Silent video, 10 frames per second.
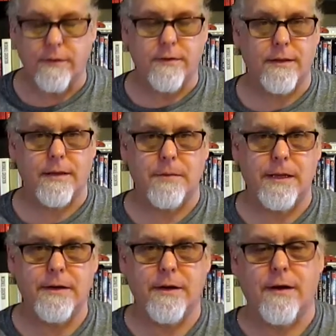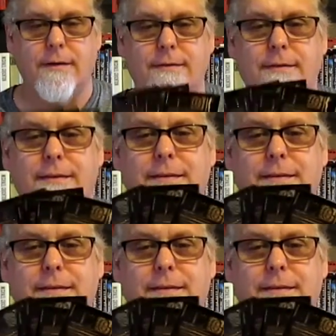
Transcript: they're like playing cards.